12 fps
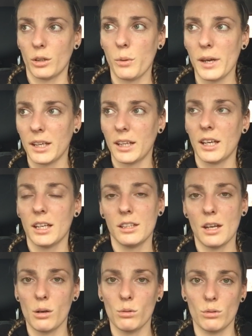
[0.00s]
Quick
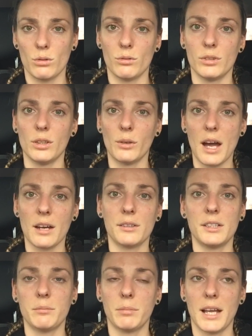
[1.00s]
note,
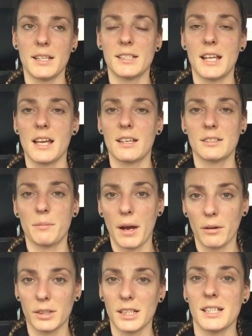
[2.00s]
Lukaku didn't play today because
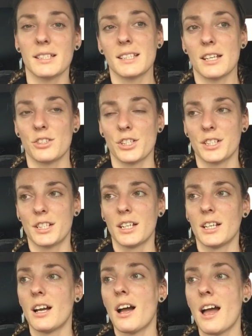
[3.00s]
apparently he's injured.
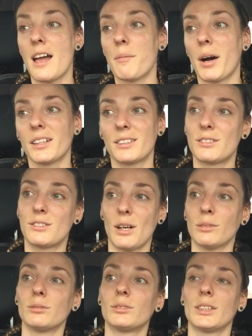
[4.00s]
I
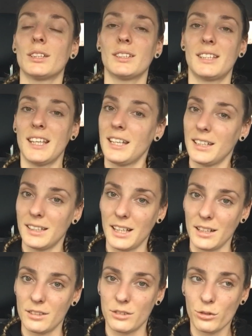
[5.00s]
don't think
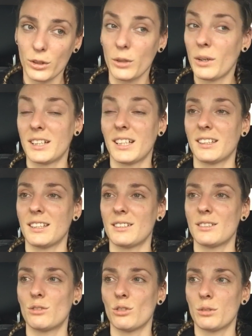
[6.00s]
that's true. I think this
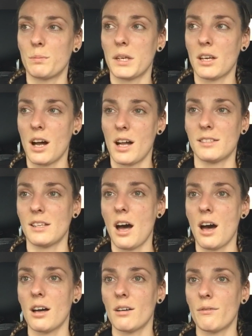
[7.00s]
is just because
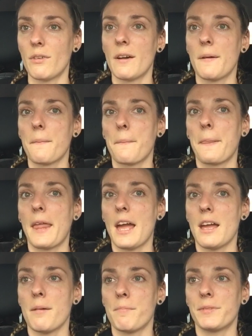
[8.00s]
of
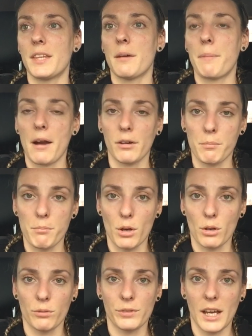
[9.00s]
the apparent
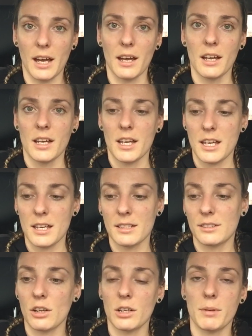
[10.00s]
move that he
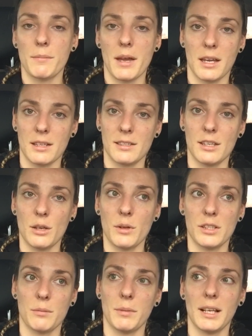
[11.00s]
is going to be making to
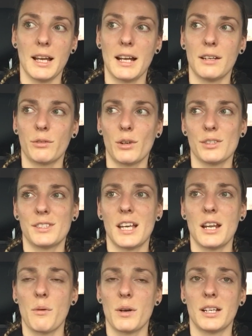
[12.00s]
Inter Milan. Of course,
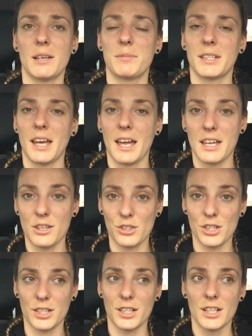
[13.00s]
they don't want him to get
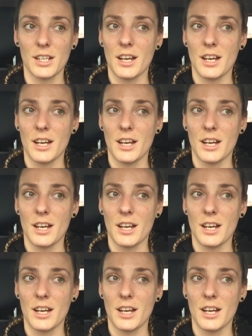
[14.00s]
injured.